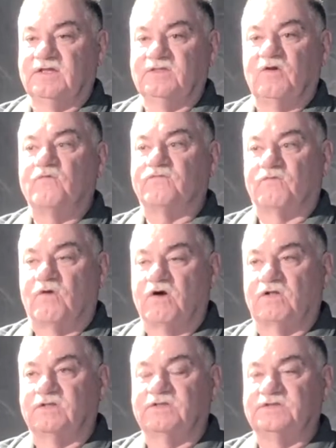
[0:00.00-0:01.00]

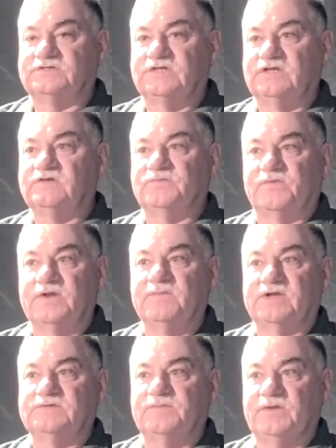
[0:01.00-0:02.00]
overall, the city has pretty
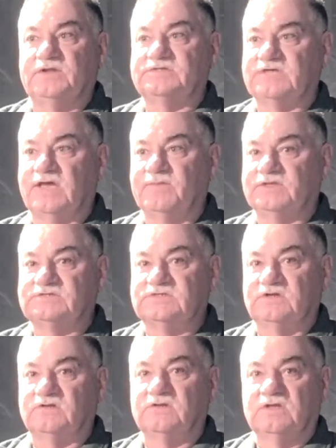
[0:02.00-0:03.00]
much been the same. It
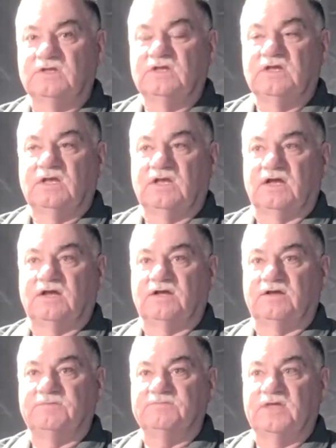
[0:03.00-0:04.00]
still
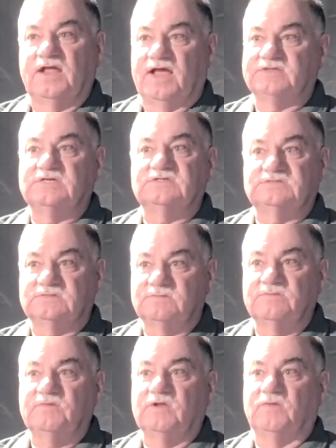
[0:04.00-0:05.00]
has its
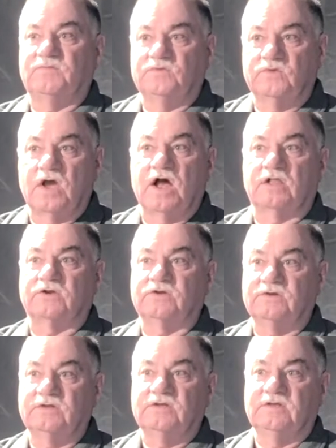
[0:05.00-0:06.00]
blue collar
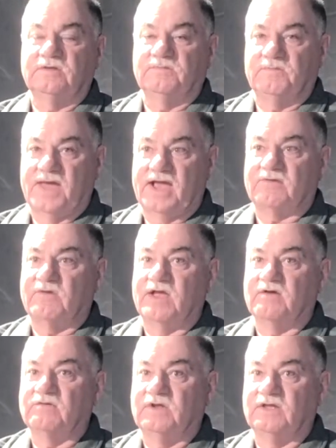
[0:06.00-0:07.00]

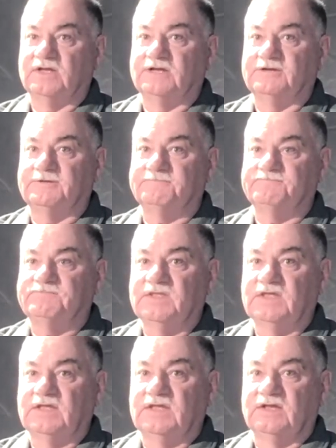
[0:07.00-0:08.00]
background,
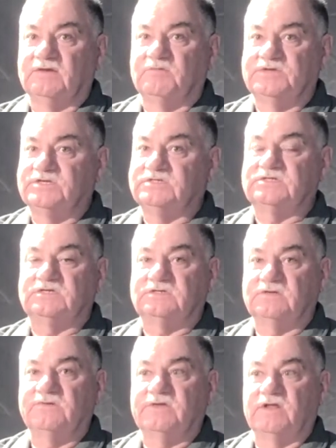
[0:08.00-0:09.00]
which is
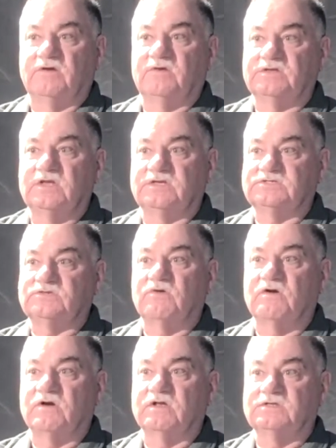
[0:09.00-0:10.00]
a
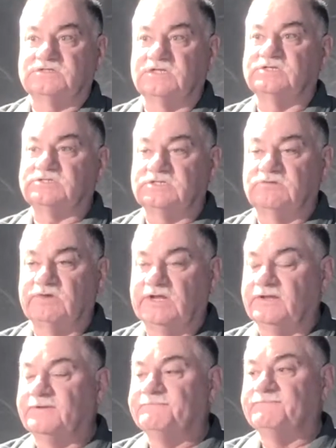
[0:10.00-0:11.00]
strong citizenry,
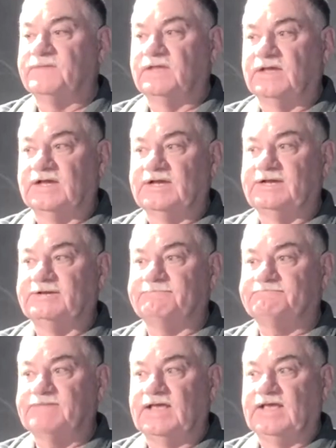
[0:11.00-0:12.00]

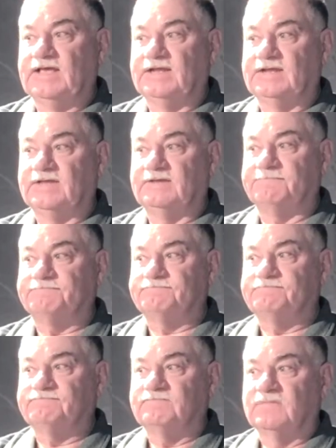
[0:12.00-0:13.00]
and
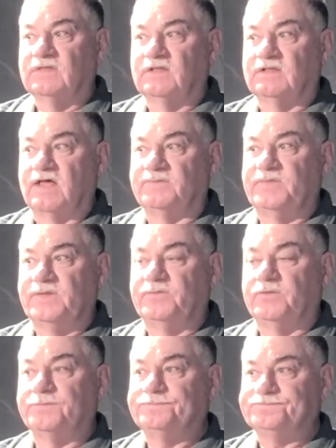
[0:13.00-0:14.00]
a lot of
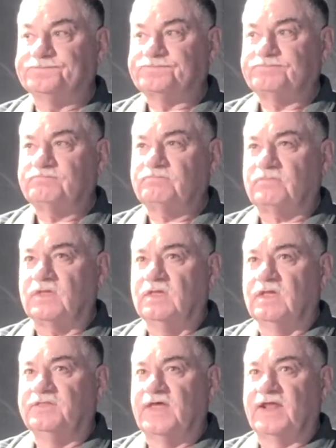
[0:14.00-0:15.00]
people
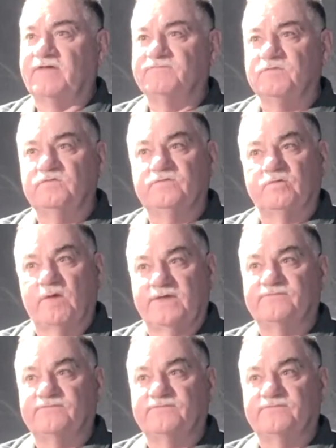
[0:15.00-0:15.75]
that have moved away